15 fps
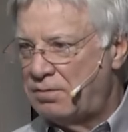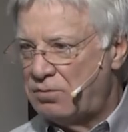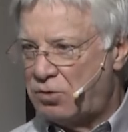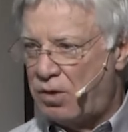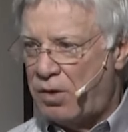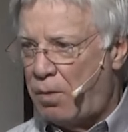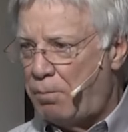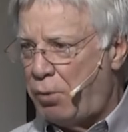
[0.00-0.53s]

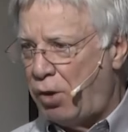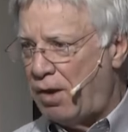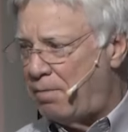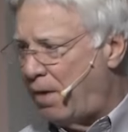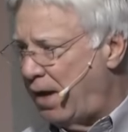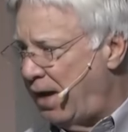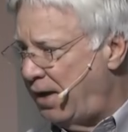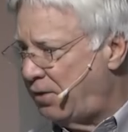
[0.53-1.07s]
So I don't pull up
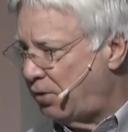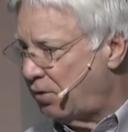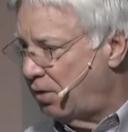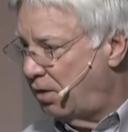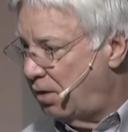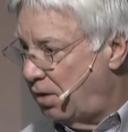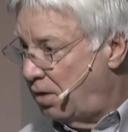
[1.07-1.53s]
my anchor.